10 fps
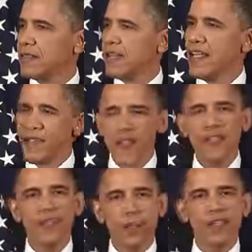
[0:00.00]
In
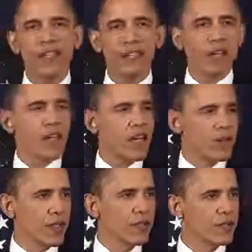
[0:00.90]
this particular
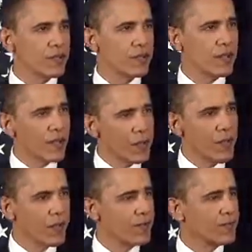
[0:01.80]
country,
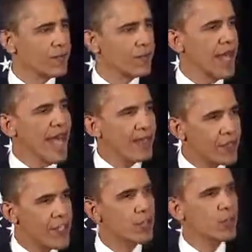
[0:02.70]
Libya,
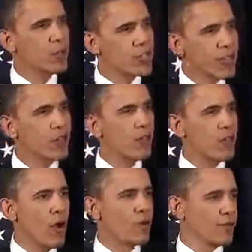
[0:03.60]
at this particular
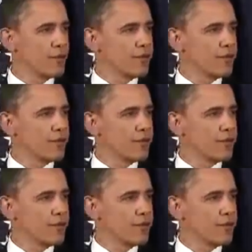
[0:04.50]
moment,